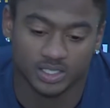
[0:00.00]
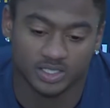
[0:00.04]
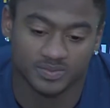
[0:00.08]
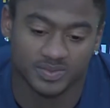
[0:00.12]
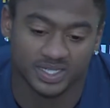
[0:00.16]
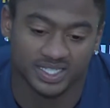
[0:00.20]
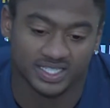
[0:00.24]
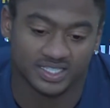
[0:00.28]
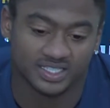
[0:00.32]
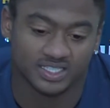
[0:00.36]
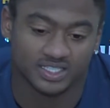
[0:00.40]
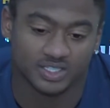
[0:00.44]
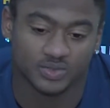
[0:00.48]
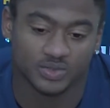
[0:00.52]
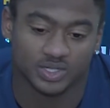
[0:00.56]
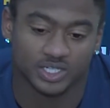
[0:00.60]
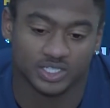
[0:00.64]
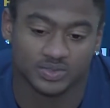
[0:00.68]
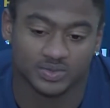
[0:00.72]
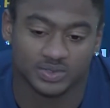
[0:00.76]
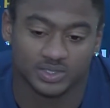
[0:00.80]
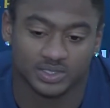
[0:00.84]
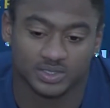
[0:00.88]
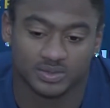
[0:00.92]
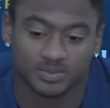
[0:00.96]
His message to
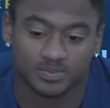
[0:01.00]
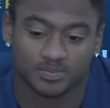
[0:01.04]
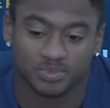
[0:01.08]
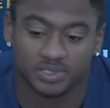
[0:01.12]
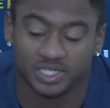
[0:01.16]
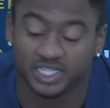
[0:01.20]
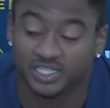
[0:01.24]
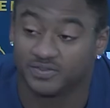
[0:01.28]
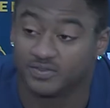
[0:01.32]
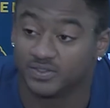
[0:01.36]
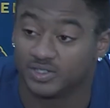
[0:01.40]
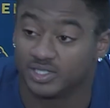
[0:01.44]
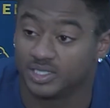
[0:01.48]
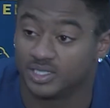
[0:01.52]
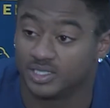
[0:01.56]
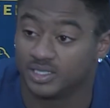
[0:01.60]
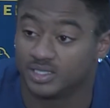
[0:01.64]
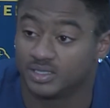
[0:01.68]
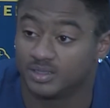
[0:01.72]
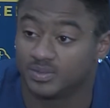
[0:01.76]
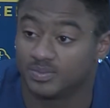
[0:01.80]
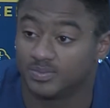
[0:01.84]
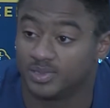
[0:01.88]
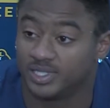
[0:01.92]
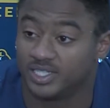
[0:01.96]
us play for
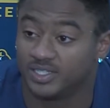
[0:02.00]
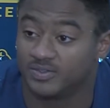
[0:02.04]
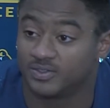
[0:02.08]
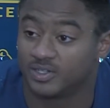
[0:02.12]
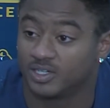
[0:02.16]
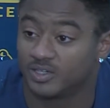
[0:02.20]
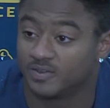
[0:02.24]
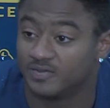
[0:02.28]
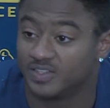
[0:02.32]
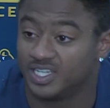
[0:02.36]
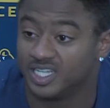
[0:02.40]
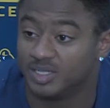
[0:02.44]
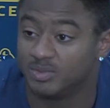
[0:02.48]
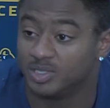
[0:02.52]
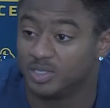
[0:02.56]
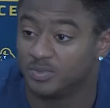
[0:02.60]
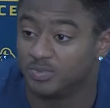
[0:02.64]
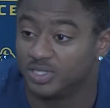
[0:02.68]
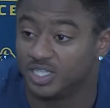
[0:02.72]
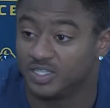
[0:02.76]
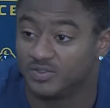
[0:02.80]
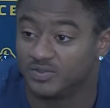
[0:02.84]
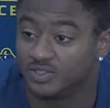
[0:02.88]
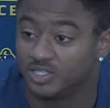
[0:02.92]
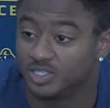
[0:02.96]
us. Play for our family.
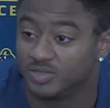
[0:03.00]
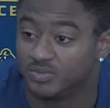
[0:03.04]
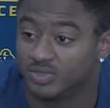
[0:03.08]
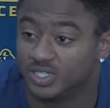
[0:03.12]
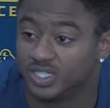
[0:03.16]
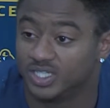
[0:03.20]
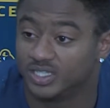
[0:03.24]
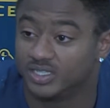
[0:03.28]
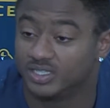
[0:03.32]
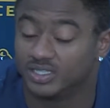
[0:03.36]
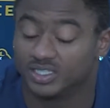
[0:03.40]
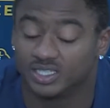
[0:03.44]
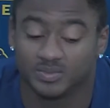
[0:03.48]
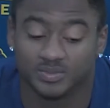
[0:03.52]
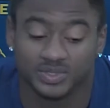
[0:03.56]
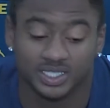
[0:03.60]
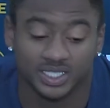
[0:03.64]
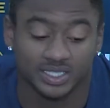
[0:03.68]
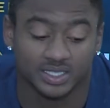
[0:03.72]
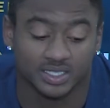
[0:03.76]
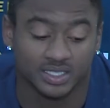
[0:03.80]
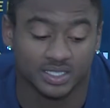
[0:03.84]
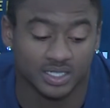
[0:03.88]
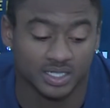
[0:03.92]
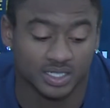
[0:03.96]
Play for your brothers. I
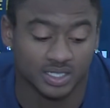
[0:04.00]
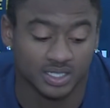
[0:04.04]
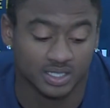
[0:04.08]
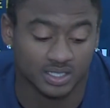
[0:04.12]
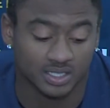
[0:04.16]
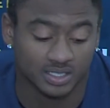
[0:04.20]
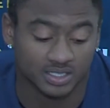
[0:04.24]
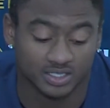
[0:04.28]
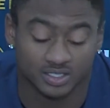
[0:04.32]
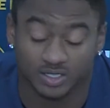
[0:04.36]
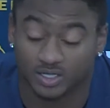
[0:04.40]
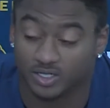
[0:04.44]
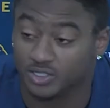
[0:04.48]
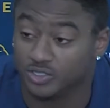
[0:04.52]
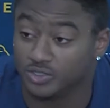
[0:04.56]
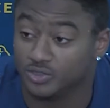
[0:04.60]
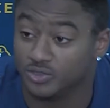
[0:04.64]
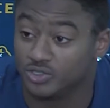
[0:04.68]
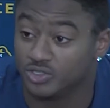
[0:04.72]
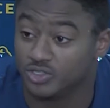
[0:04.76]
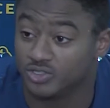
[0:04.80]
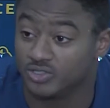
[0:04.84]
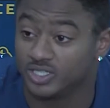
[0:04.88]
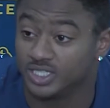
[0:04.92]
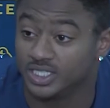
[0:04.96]
mean, start a
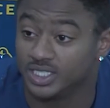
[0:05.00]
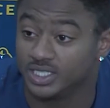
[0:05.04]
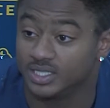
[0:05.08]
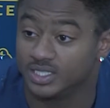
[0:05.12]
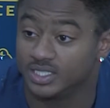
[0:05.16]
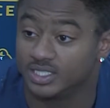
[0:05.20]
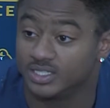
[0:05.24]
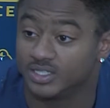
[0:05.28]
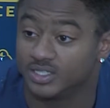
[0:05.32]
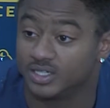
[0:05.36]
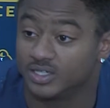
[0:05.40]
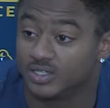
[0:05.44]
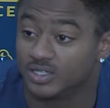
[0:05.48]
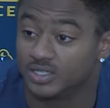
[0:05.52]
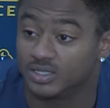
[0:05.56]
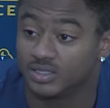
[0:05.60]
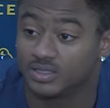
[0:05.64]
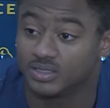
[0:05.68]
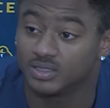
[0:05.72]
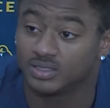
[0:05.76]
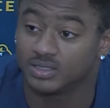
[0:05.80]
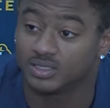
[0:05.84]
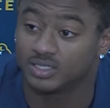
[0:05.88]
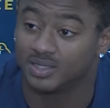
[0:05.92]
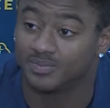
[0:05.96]
new streak. Let's start
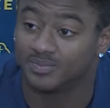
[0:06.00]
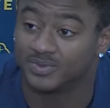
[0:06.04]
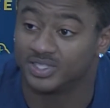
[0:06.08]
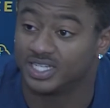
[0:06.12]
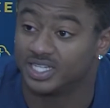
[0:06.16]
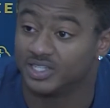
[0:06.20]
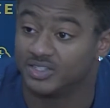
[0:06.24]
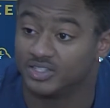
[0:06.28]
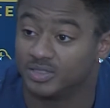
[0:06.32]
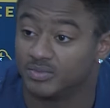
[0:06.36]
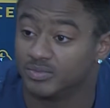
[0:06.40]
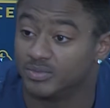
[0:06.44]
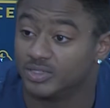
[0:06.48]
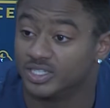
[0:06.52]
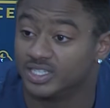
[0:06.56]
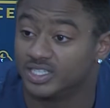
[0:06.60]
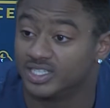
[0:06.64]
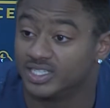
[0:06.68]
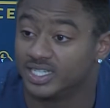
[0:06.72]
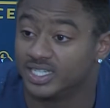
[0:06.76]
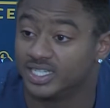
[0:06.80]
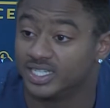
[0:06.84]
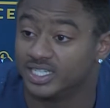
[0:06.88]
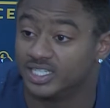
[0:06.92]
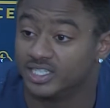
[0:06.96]
something else in Murray
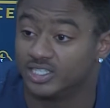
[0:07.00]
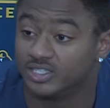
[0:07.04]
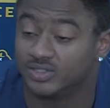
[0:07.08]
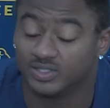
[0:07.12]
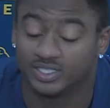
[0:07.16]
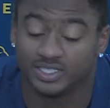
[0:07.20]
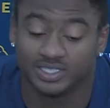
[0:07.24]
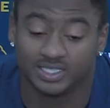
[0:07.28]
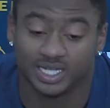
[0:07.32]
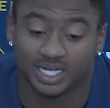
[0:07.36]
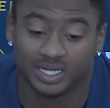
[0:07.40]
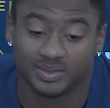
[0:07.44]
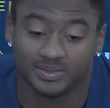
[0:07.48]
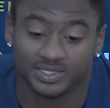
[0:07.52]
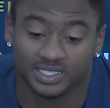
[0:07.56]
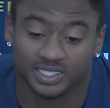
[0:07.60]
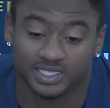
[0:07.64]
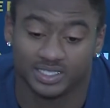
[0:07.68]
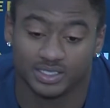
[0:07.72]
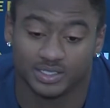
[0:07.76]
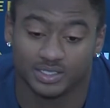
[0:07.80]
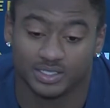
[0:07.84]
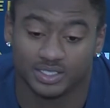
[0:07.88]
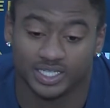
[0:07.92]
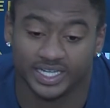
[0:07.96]
State history. It's time
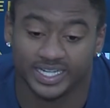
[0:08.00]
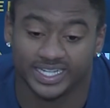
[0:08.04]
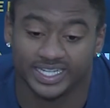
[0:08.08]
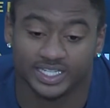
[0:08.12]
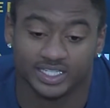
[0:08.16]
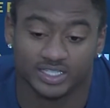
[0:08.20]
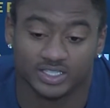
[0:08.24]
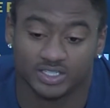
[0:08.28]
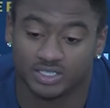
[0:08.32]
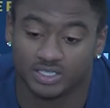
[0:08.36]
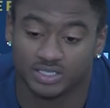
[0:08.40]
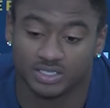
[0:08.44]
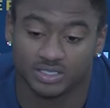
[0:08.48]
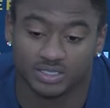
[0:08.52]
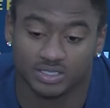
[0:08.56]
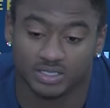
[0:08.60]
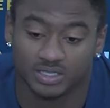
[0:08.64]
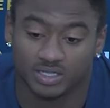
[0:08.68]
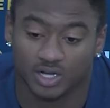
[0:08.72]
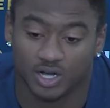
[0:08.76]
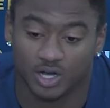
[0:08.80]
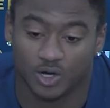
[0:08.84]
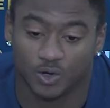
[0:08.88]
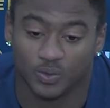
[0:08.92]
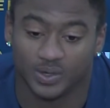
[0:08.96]
to change
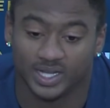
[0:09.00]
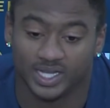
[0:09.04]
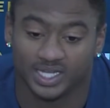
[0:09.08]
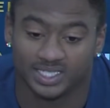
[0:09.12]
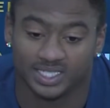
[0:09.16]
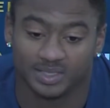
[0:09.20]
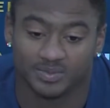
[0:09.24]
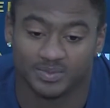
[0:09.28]
our ways.